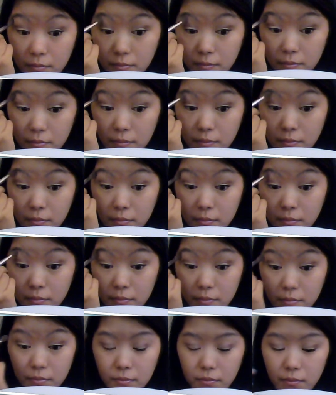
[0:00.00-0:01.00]

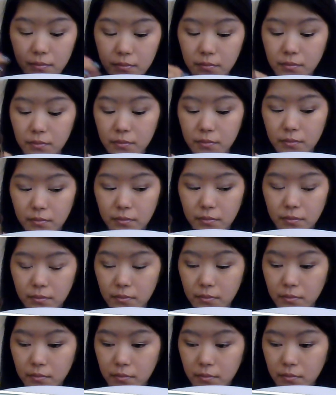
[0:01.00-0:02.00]

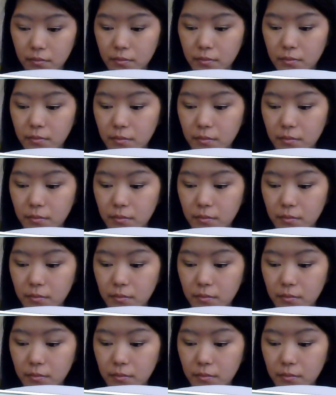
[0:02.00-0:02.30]
Nothing is said.